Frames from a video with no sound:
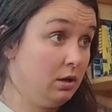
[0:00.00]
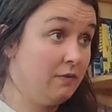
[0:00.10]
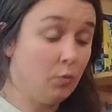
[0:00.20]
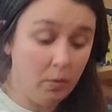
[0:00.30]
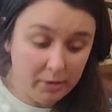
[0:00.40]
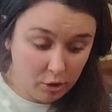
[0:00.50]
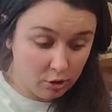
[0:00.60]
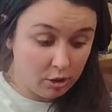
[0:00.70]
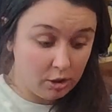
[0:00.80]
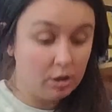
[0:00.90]
If the woman
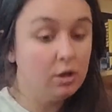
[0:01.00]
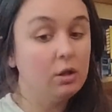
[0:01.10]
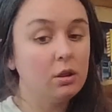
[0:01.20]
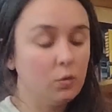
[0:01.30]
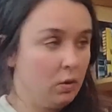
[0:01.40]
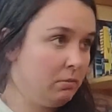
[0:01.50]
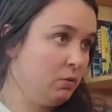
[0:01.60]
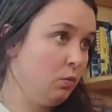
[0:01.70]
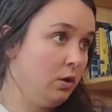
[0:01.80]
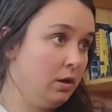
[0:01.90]
could, the
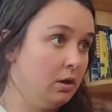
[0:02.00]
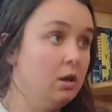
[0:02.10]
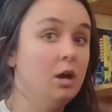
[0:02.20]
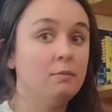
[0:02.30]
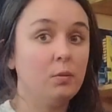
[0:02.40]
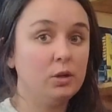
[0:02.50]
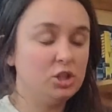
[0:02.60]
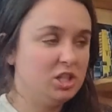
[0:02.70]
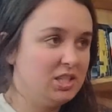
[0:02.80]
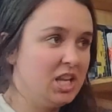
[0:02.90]
woman would. But when she's